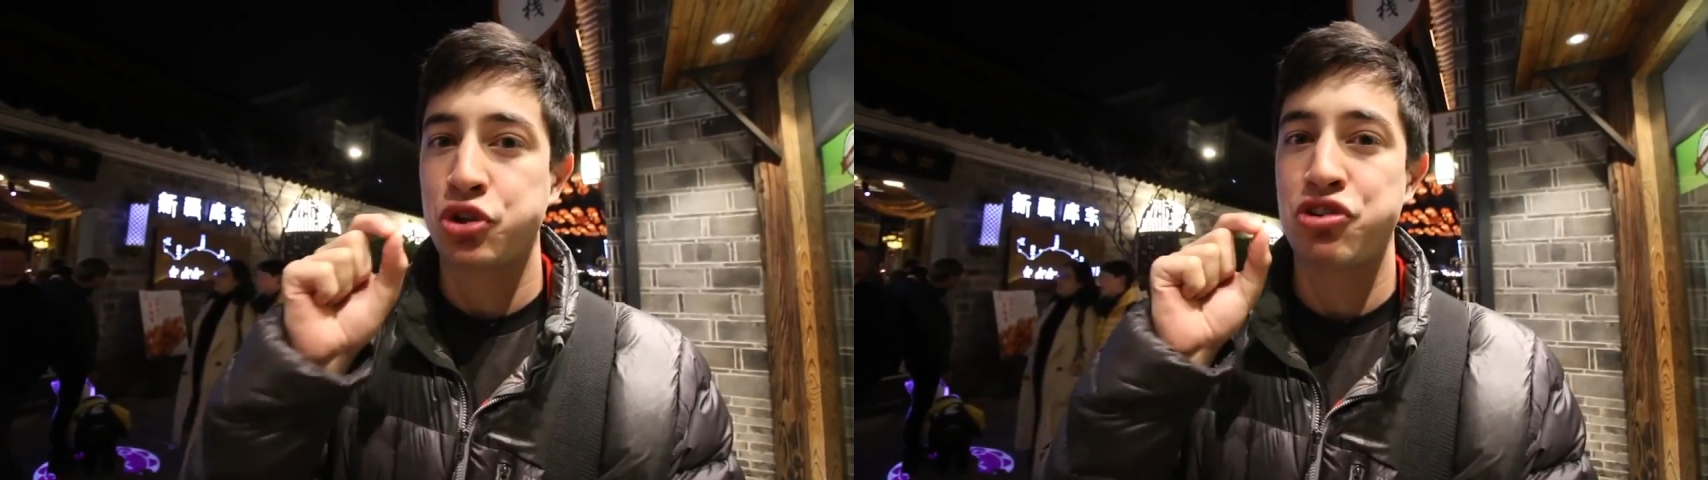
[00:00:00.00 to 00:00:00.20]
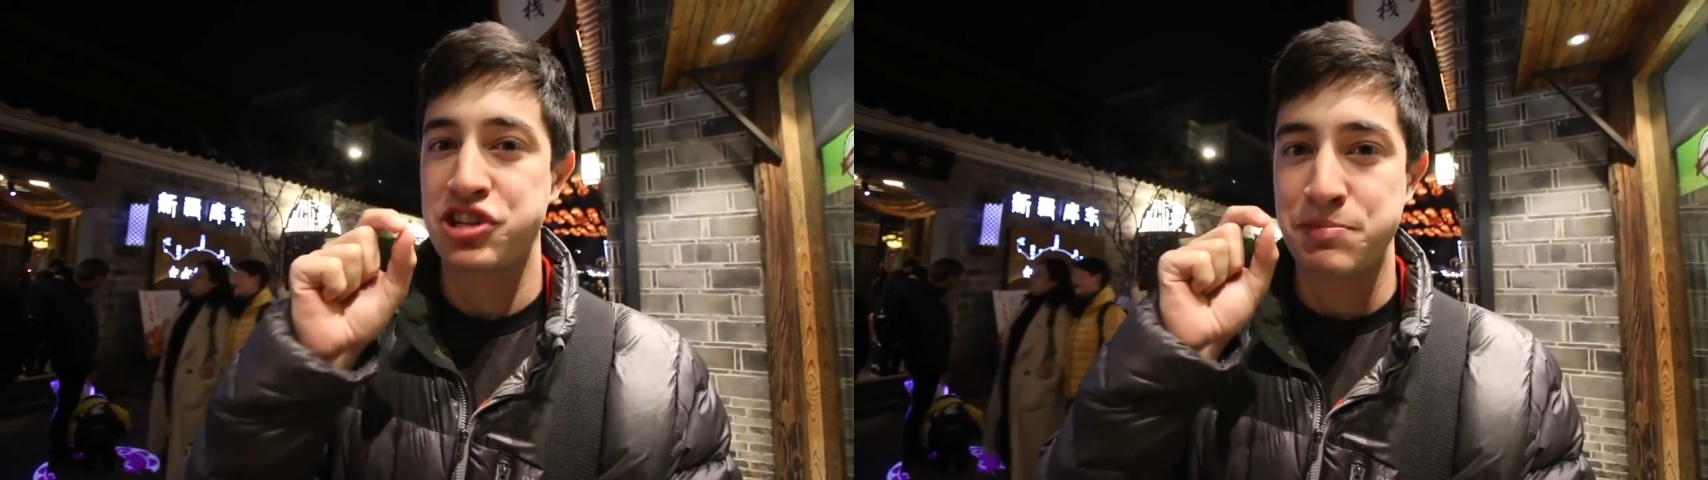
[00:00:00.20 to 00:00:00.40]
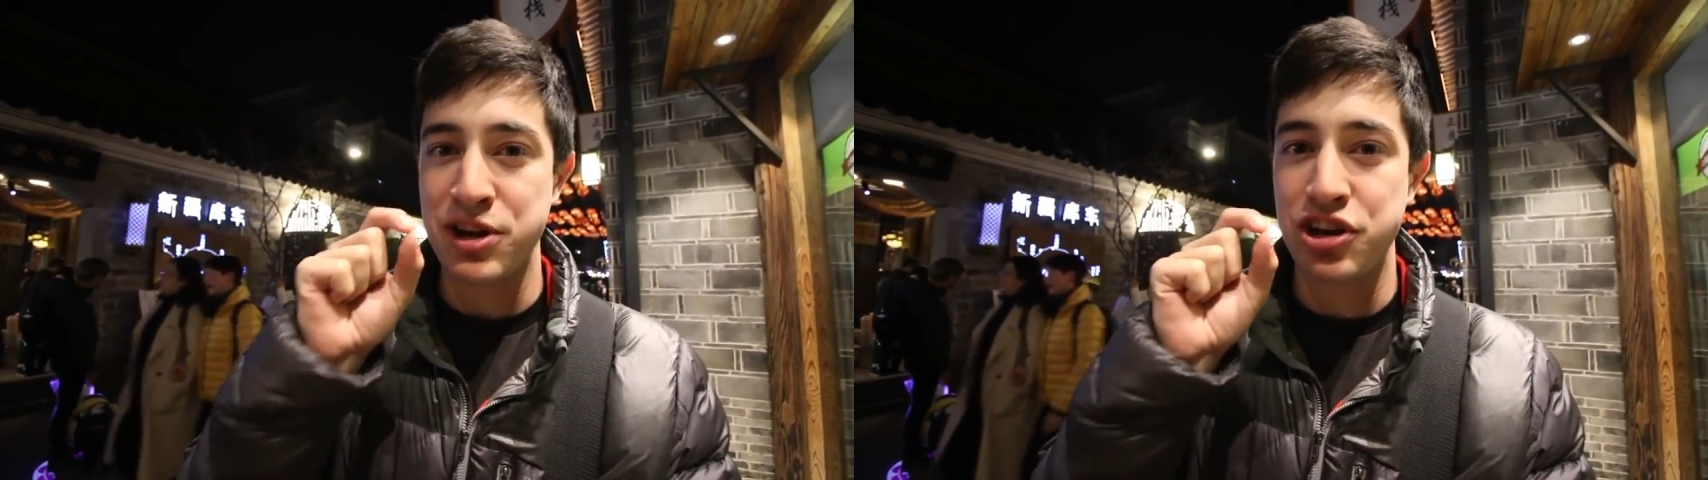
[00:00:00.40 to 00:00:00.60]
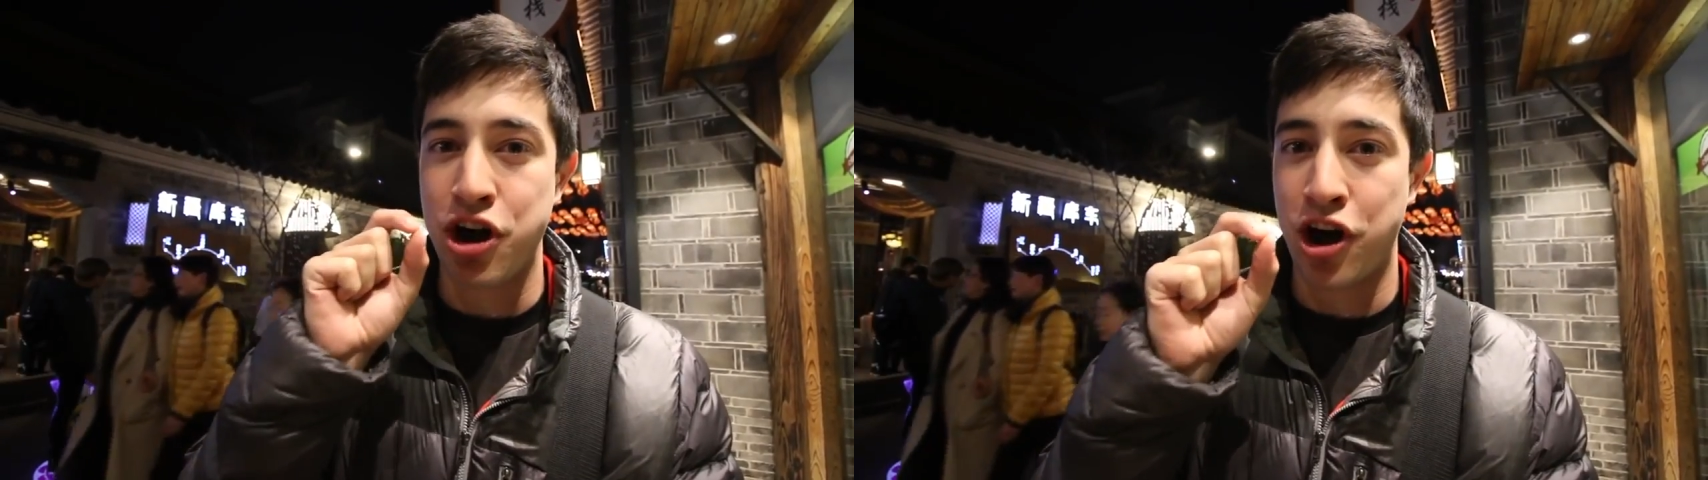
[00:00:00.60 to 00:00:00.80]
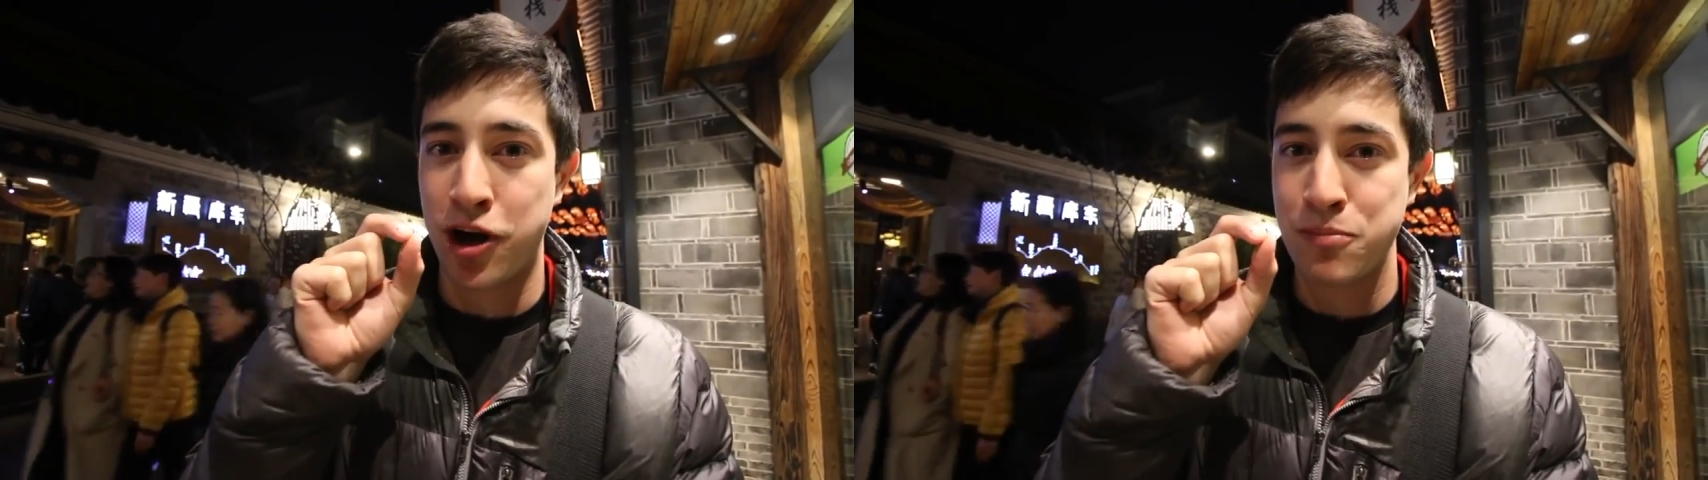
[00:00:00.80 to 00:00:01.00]
crispy
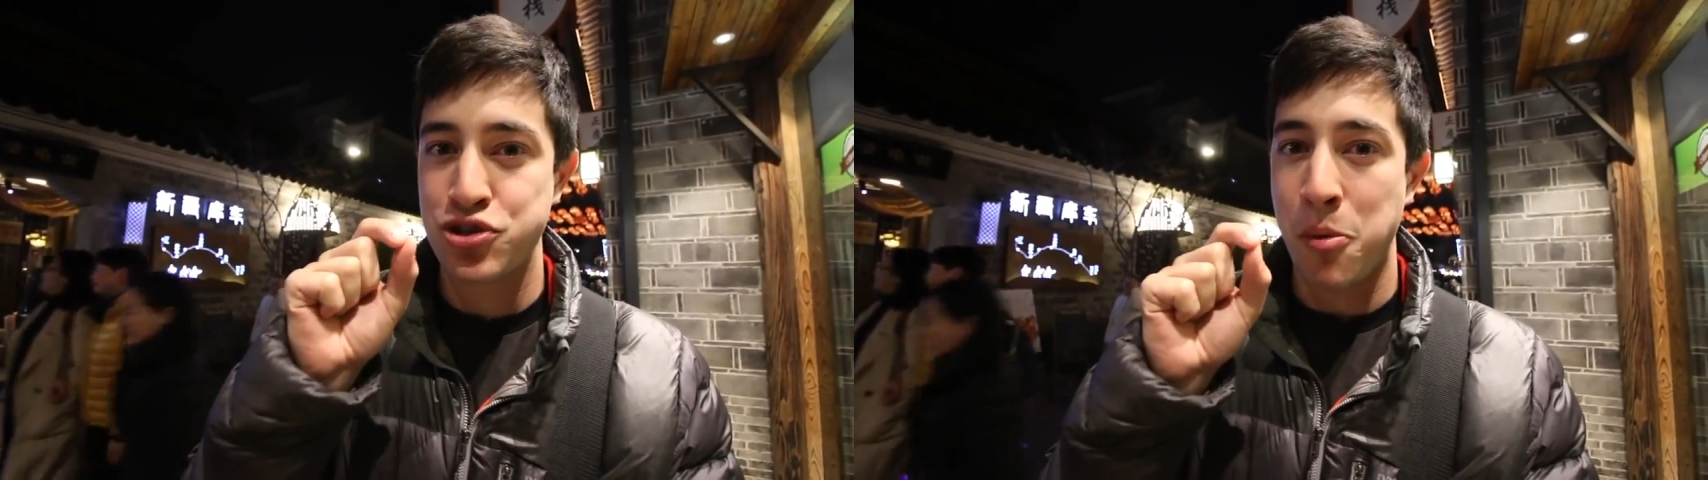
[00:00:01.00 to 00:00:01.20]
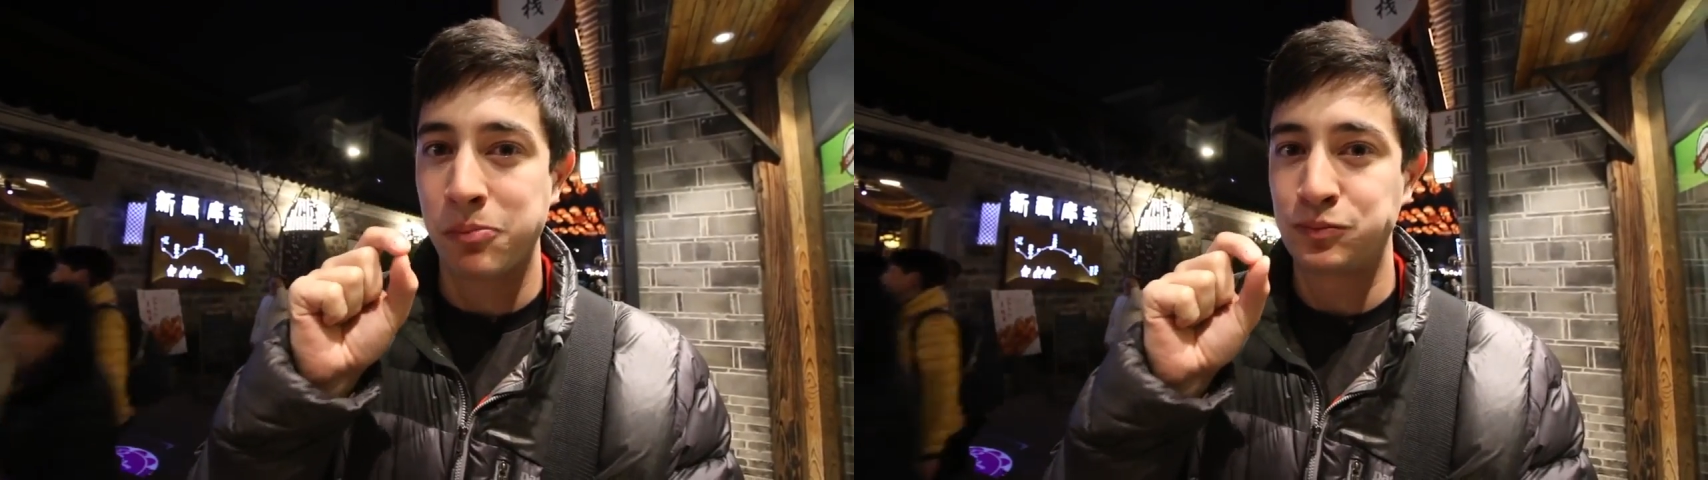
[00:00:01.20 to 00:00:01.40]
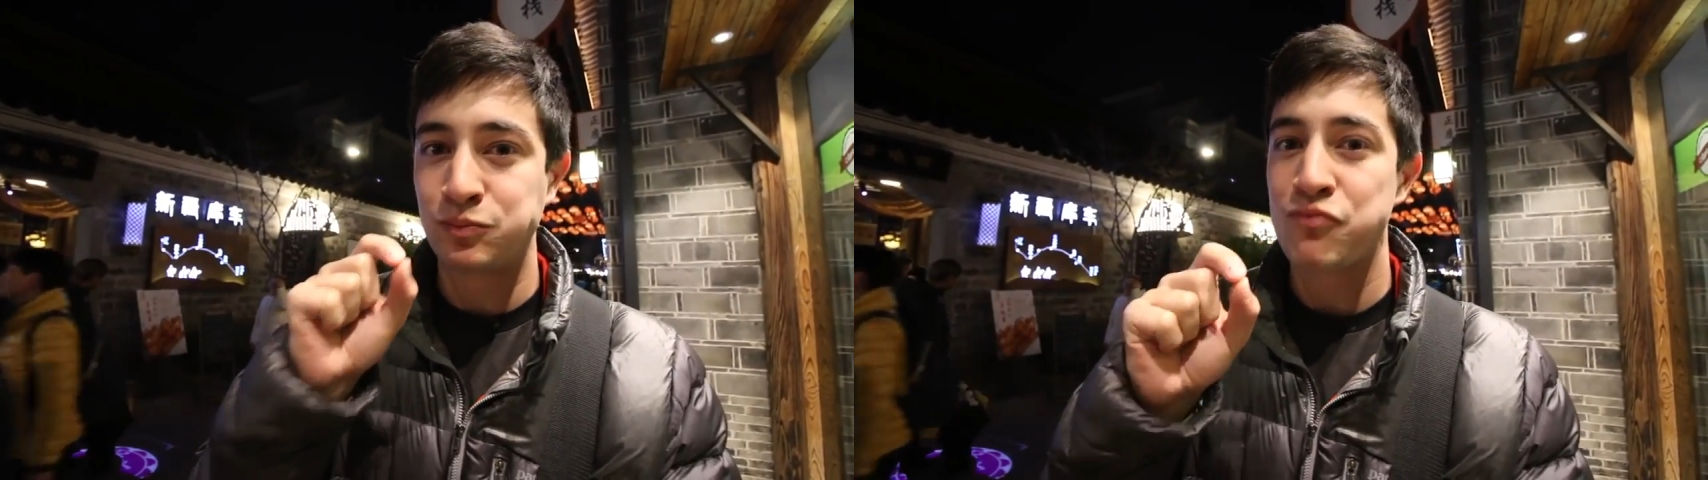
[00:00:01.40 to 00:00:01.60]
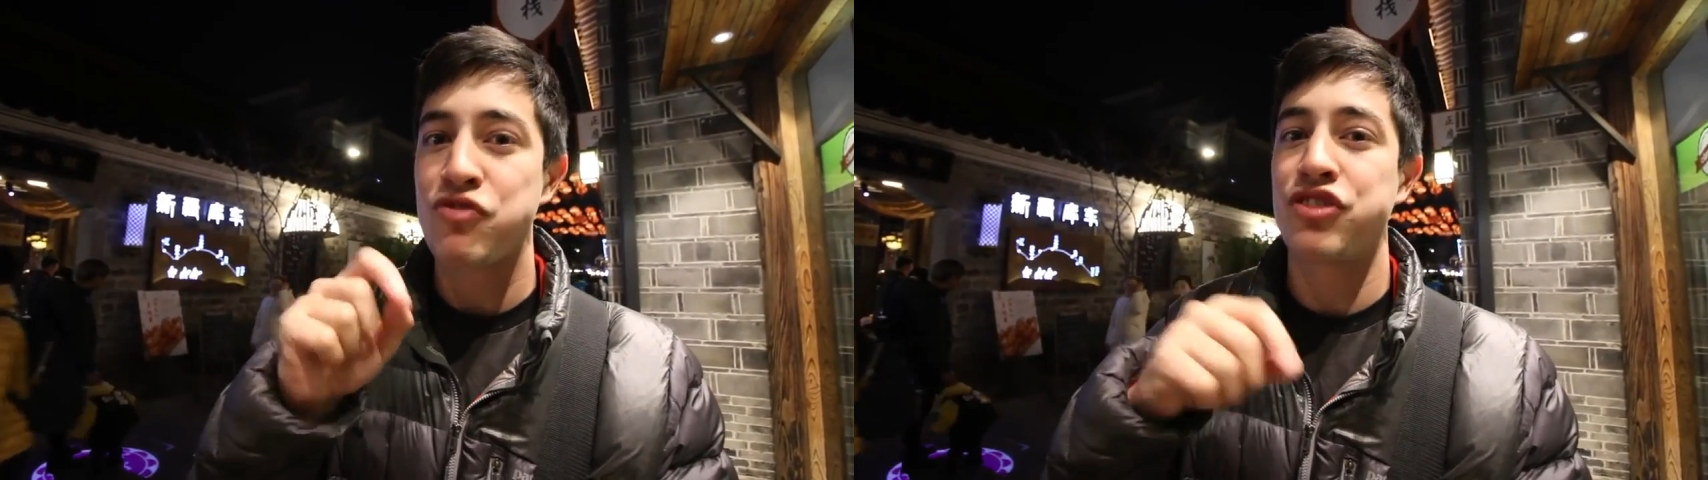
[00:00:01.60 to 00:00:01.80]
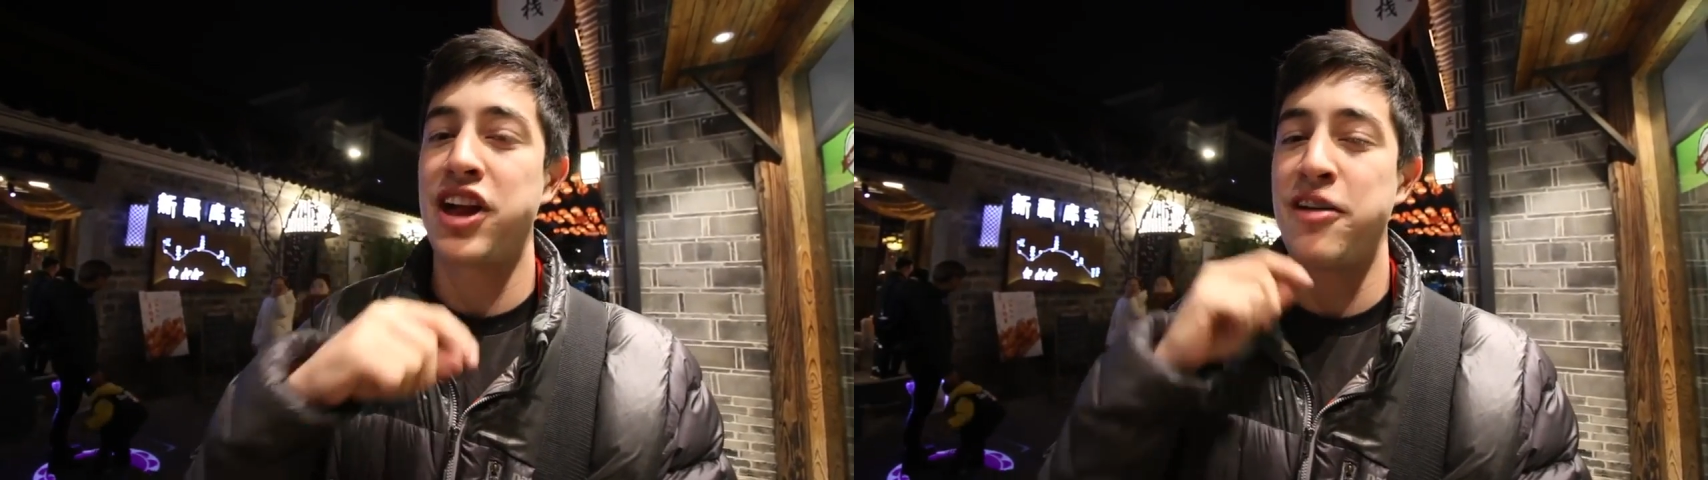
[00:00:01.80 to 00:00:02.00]
knobs that